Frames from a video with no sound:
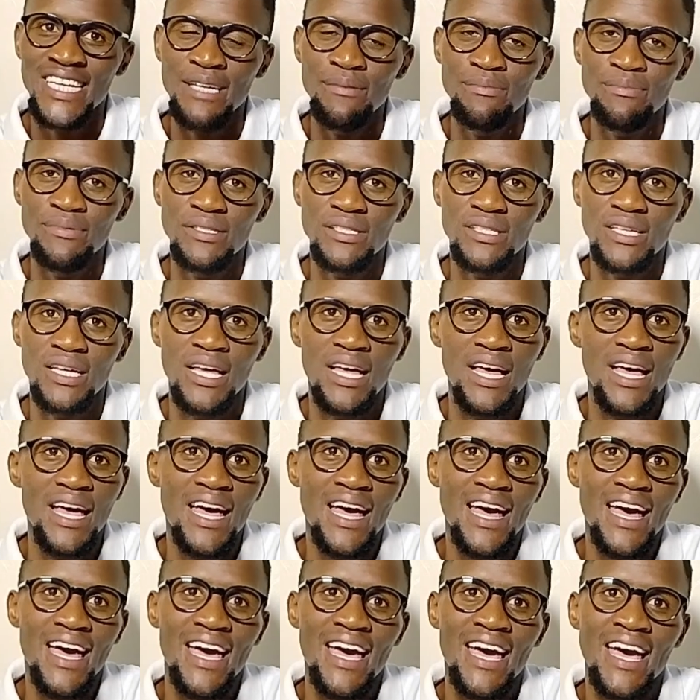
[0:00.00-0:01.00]
types,
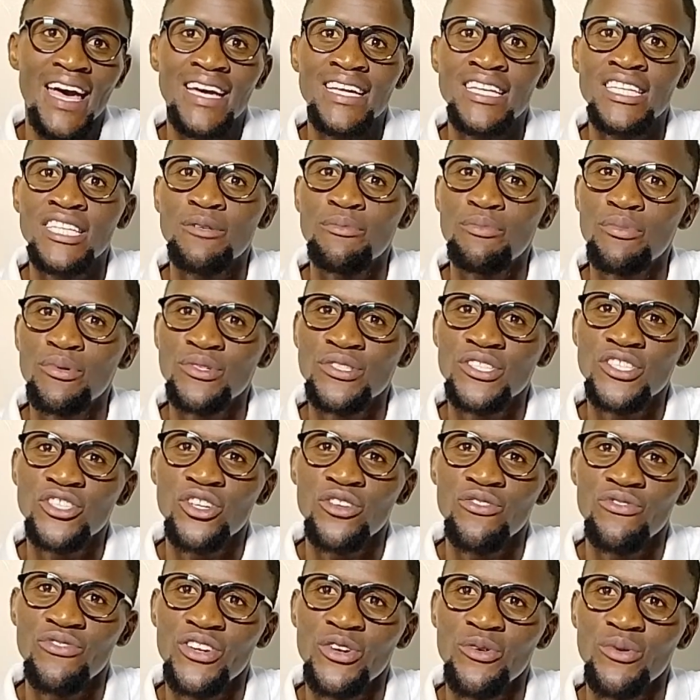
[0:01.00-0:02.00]
and
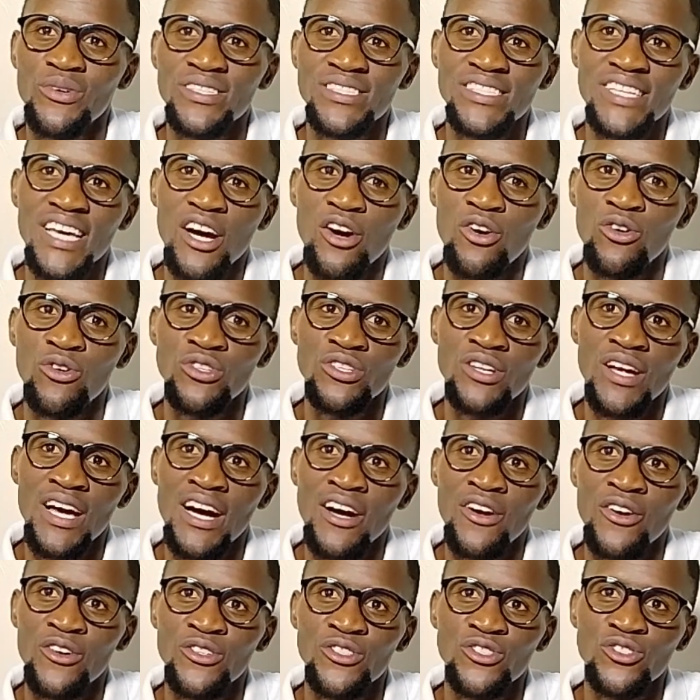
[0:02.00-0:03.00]
position frequency
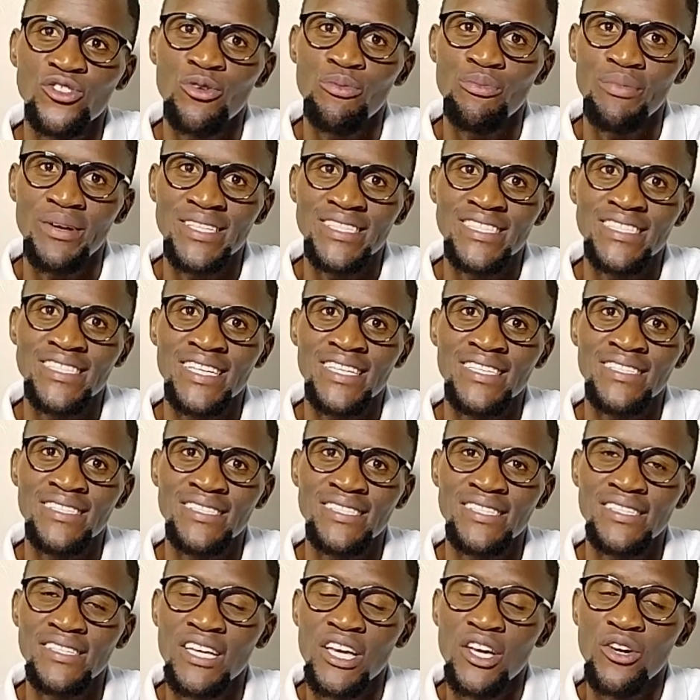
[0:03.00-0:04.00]
across
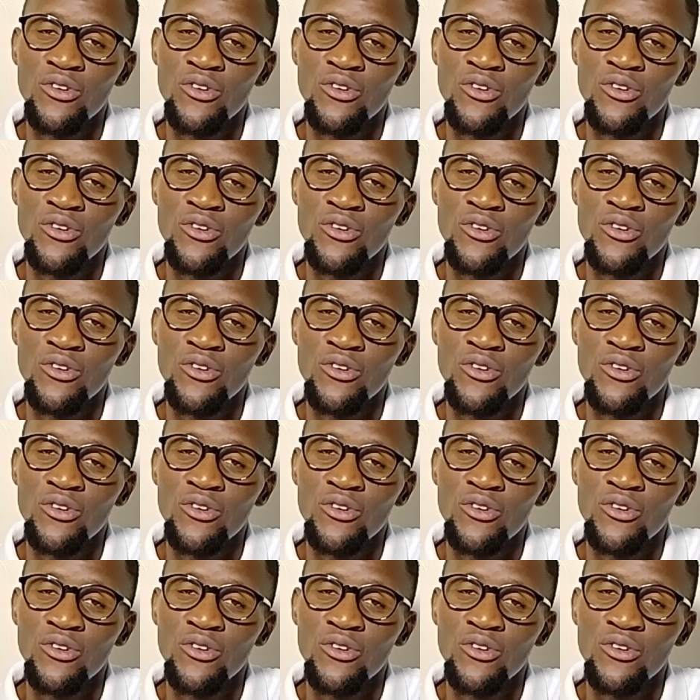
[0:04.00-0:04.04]
competitors.